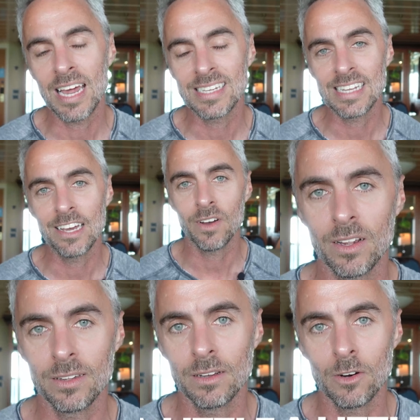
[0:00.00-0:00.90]
how to save a
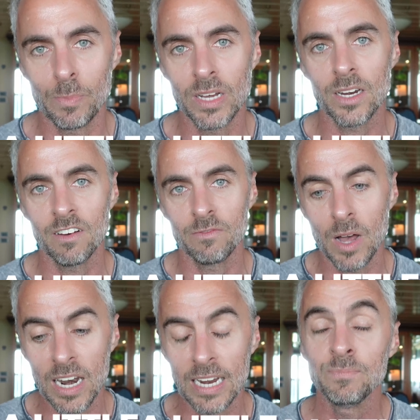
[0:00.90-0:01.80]
little bit of
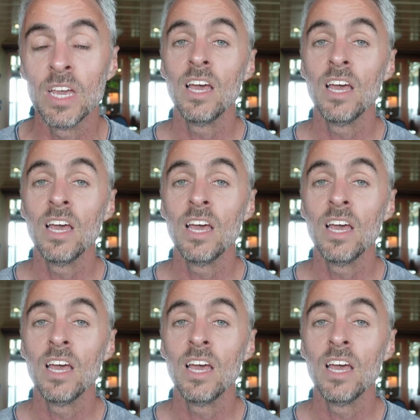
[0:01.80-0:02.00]
money.